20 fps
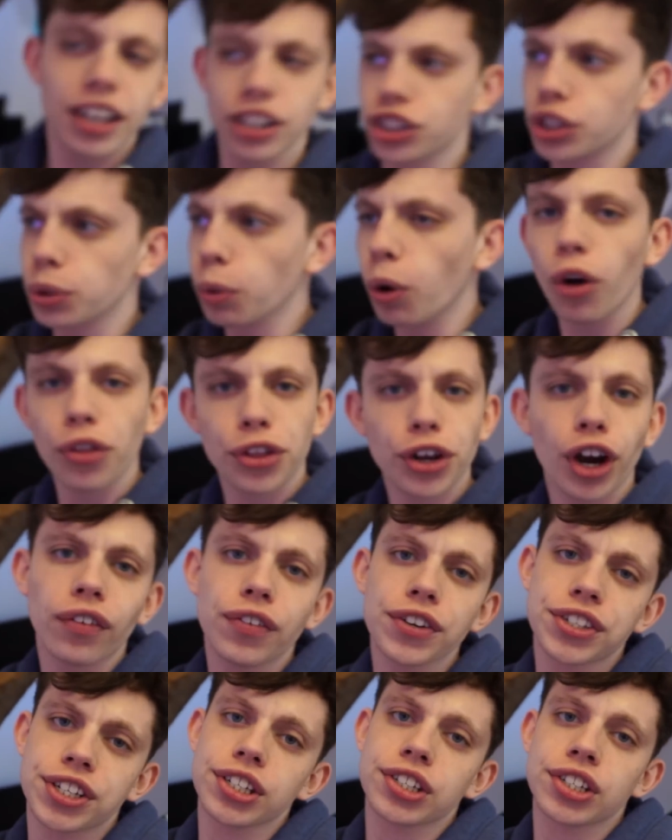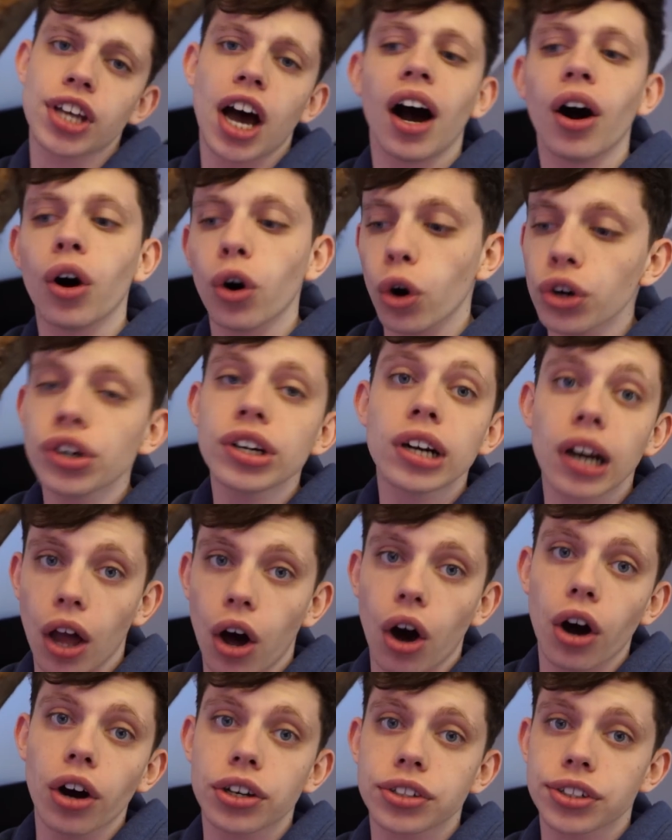is to all the offices that are
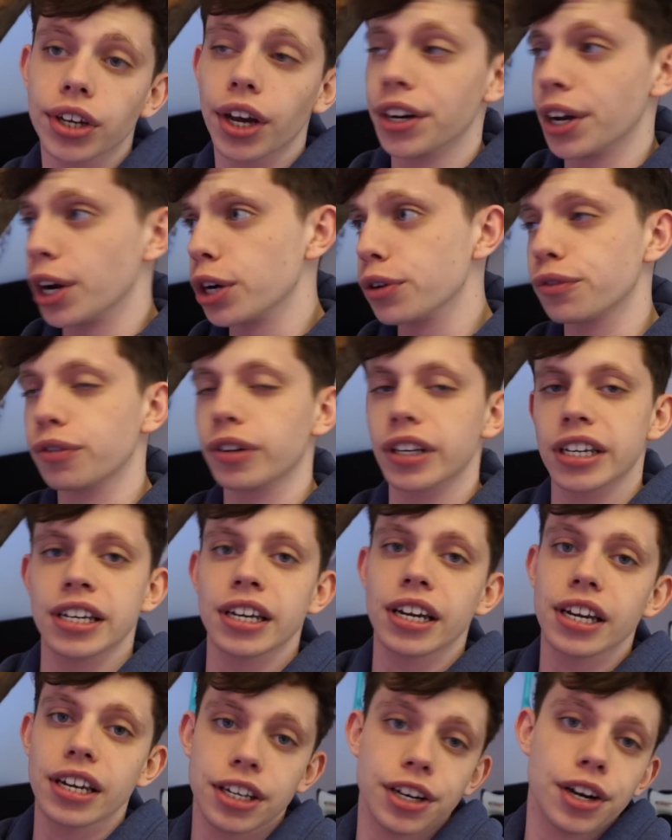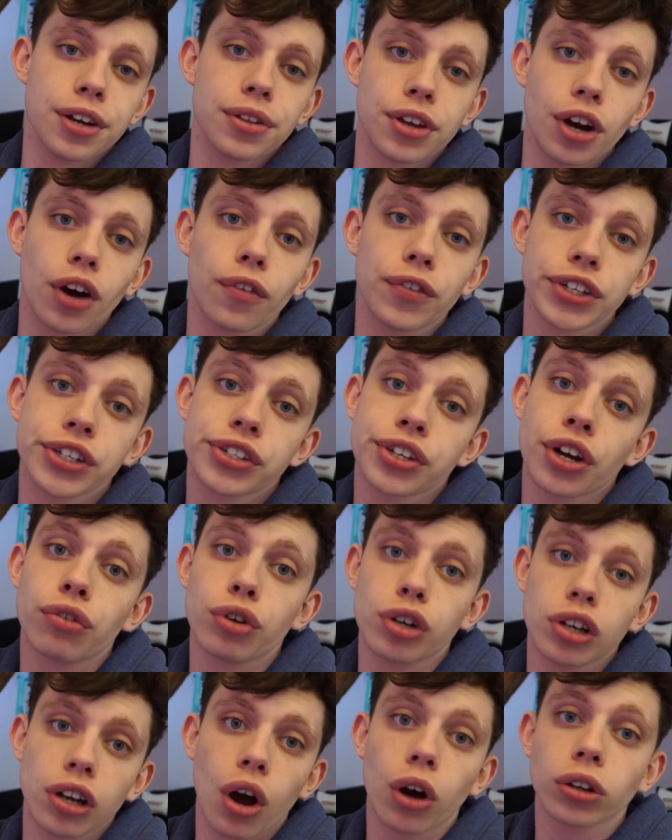unlocked, and hopefully, you know, the offices that
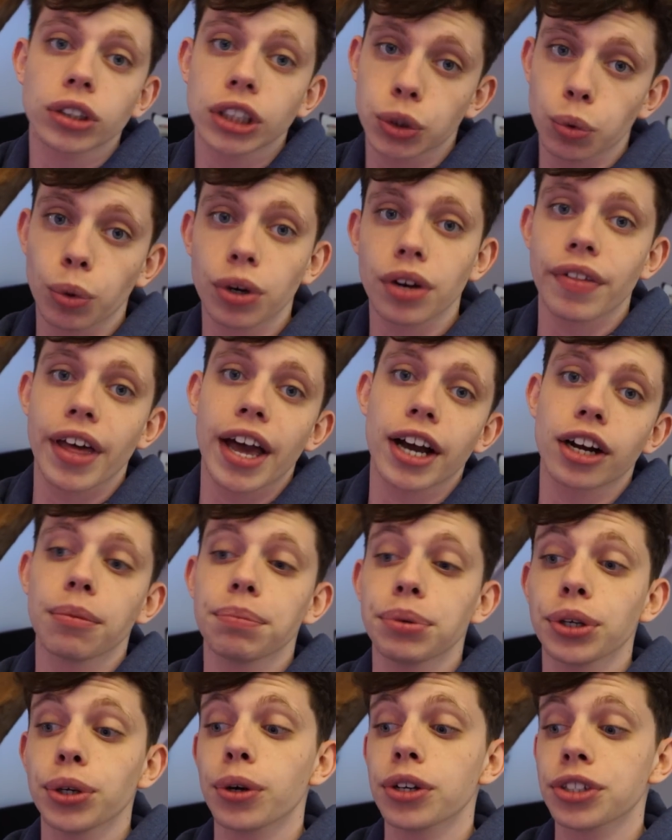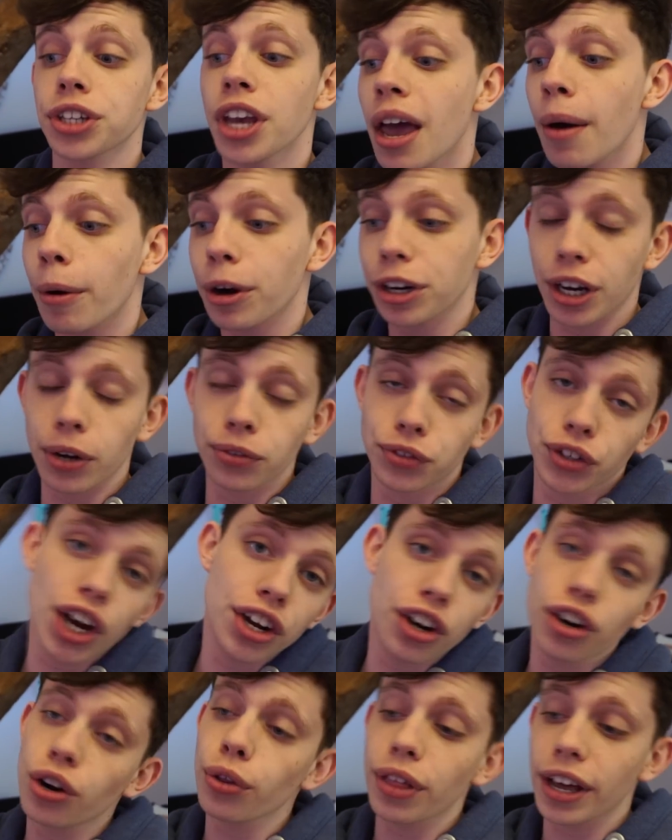are unlocked, it's one of their computers, I'm gonna go
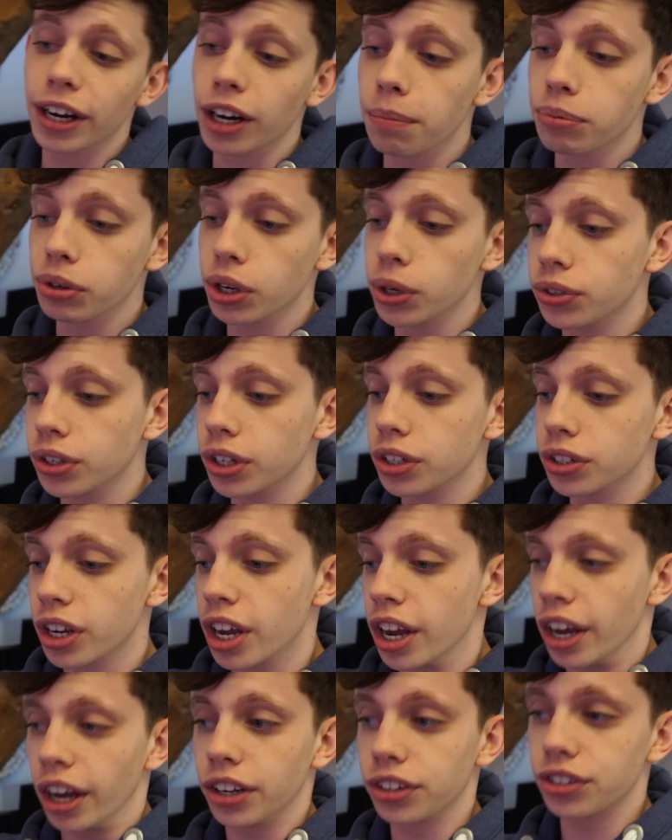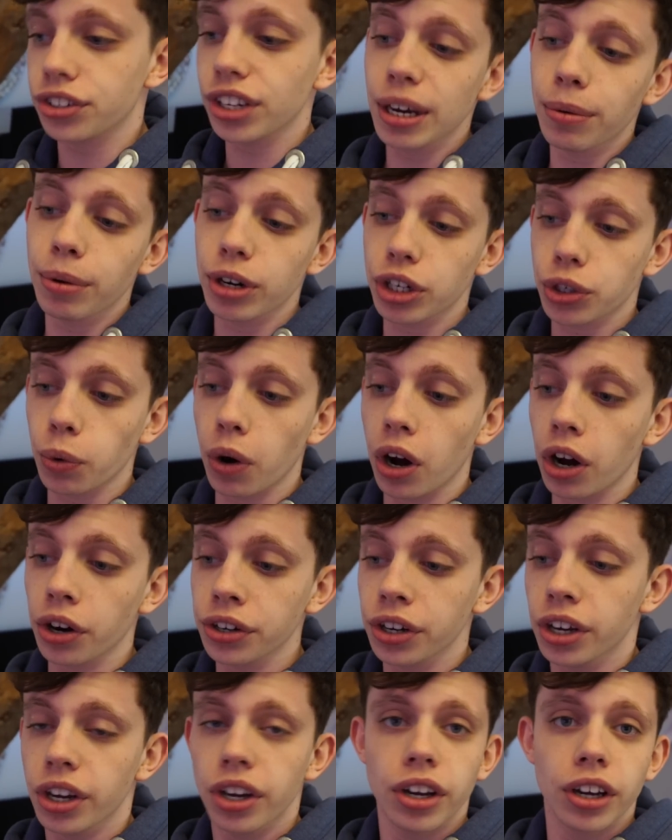turn on all their computers and see which
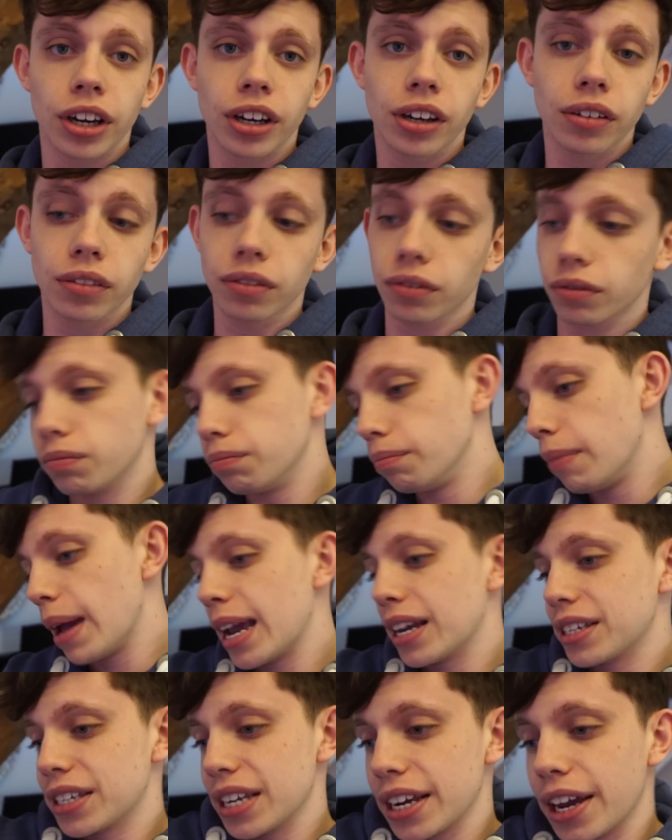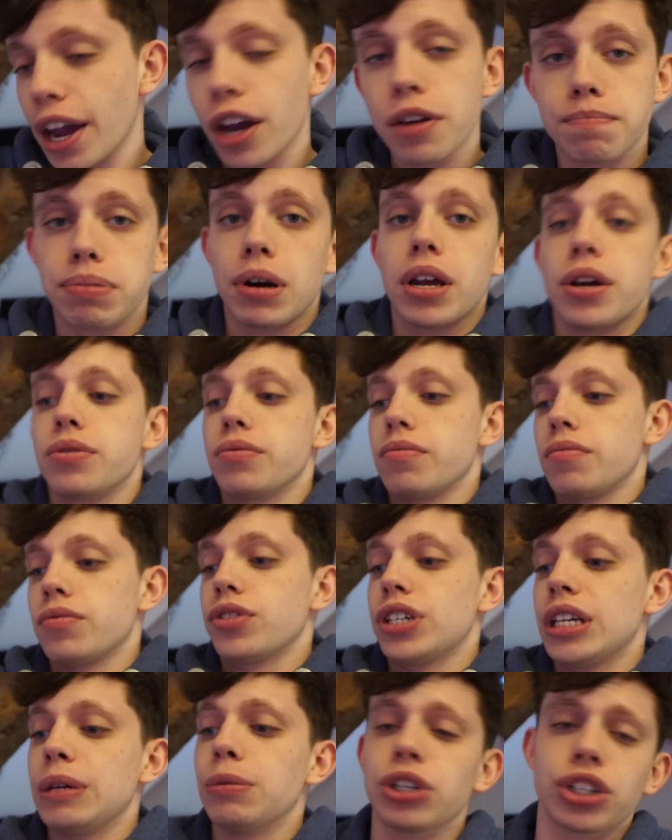one makes it go blue.
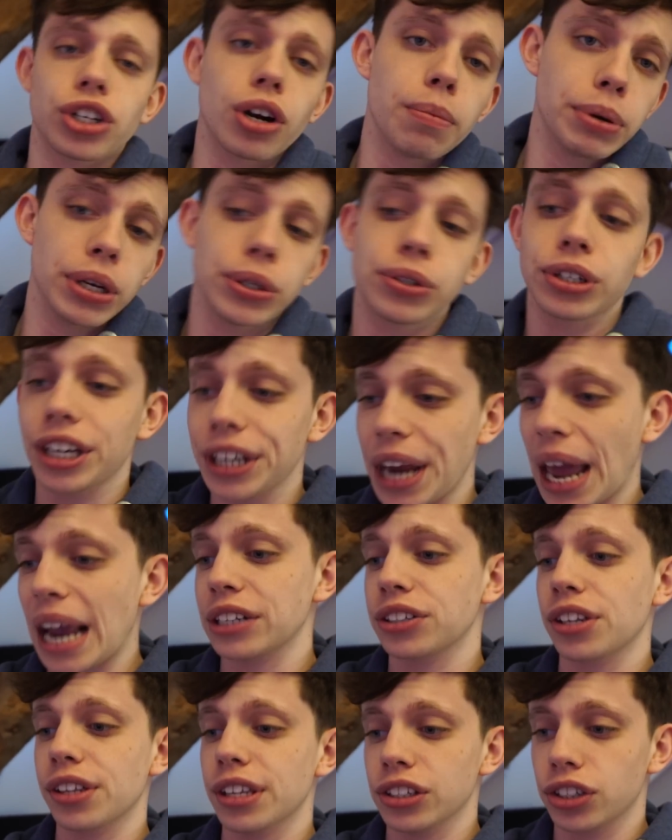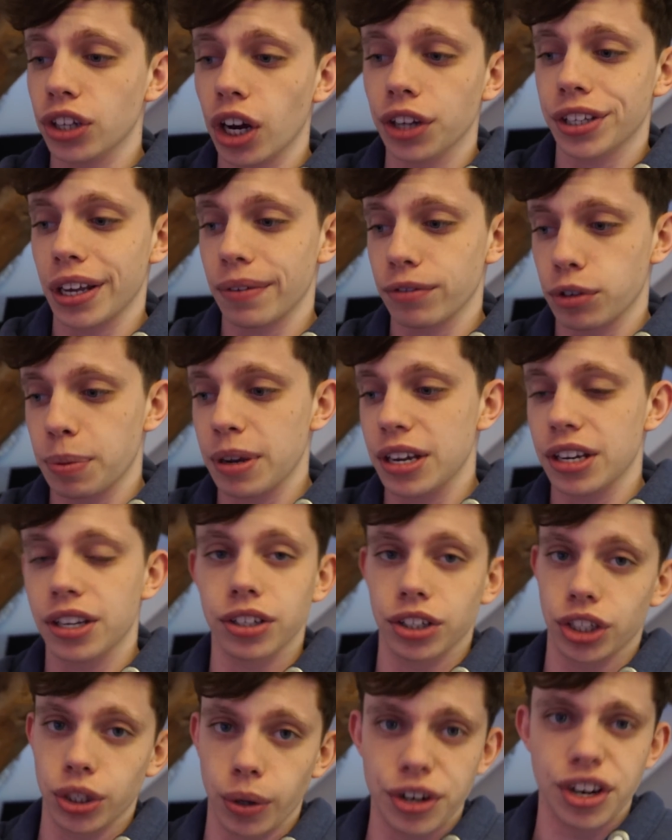See which computer connects to these goddamn
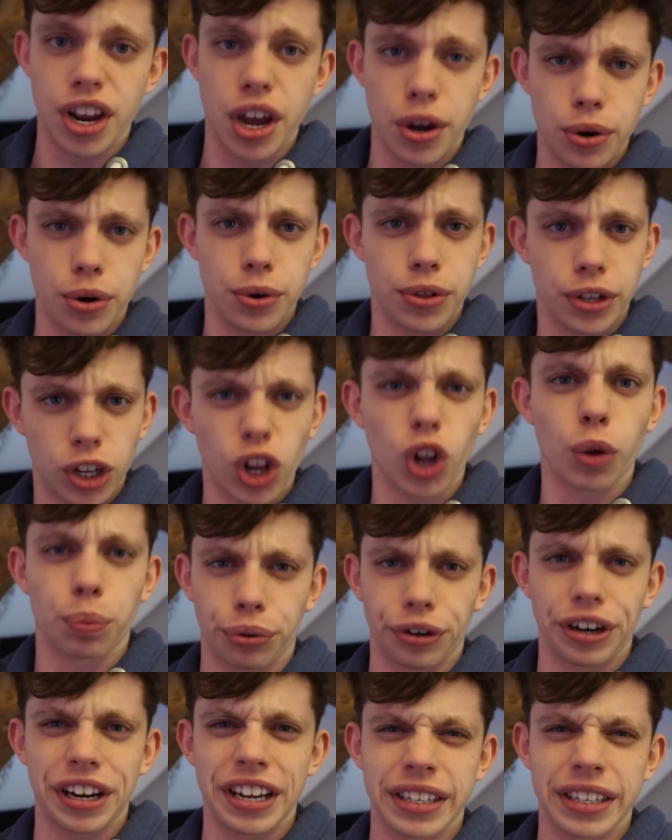speakers so I know who the culprit